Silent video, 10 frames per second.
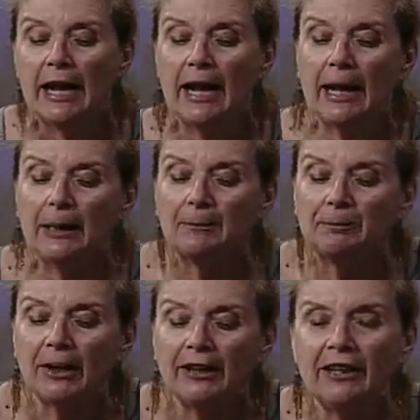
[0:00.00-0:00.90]

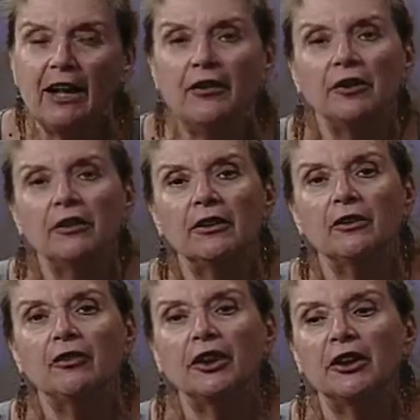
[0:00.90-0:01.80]
Another
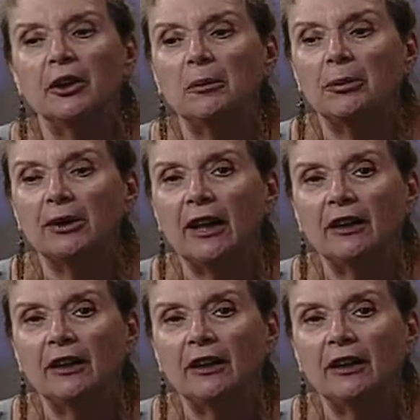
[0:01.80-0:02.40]
variable